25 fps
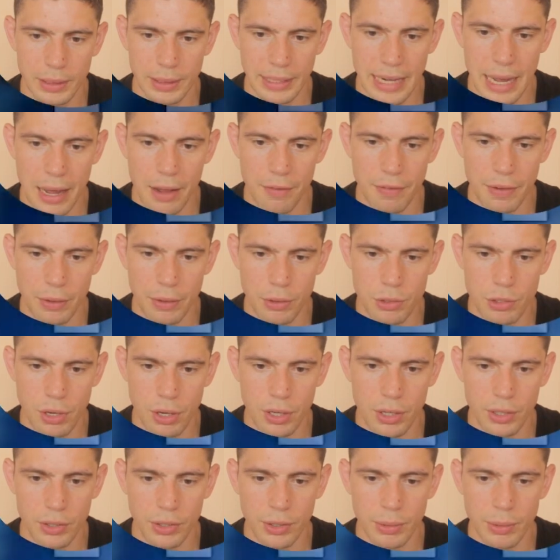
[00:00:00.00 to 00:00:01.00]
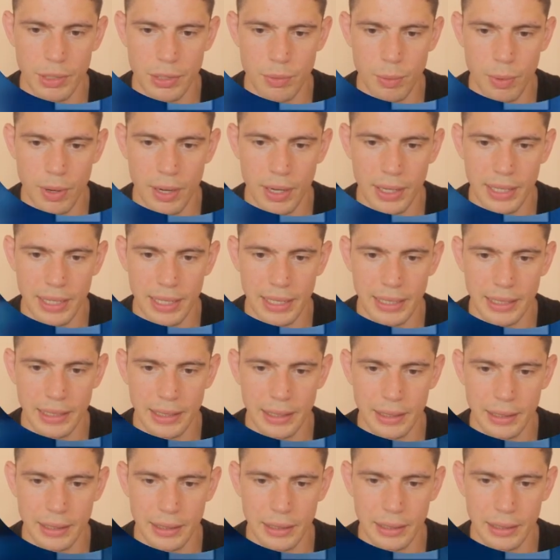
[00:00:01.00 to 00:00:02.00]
Now it feels like Inoue's working